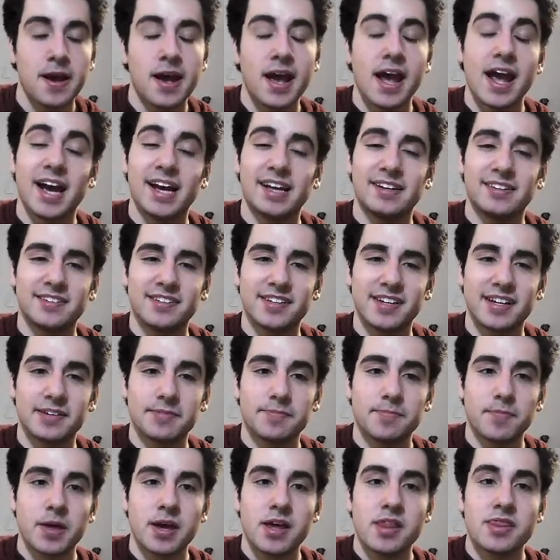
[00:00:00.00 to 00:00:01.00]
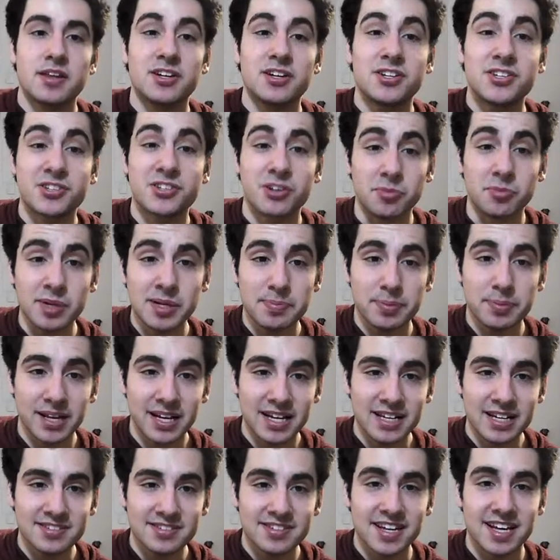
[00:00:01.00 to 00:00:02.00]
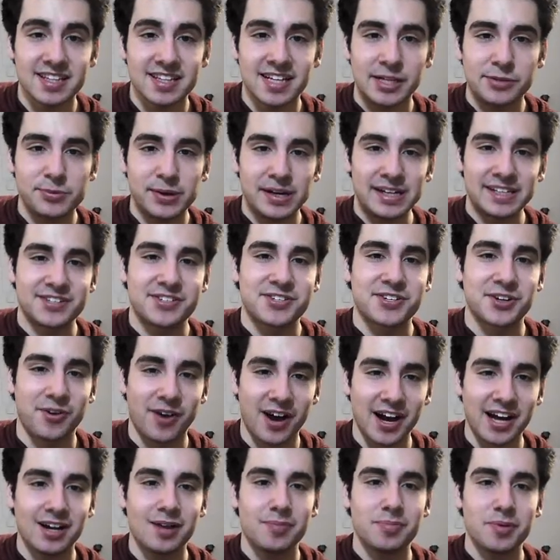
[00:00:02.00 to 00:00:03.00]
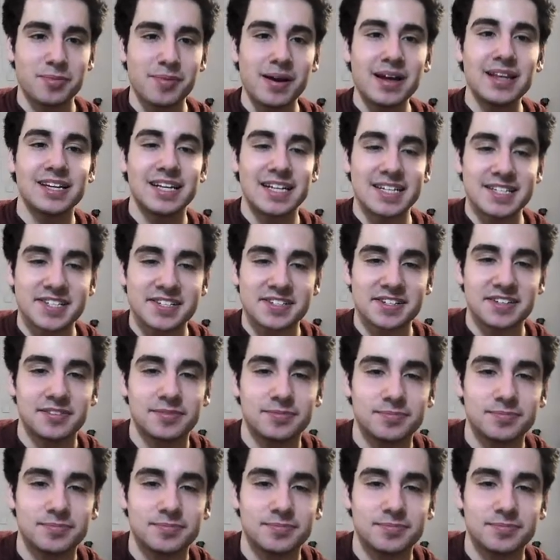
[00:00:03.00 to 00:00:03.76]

And there's so many planes, and that's why it's so high up on my list.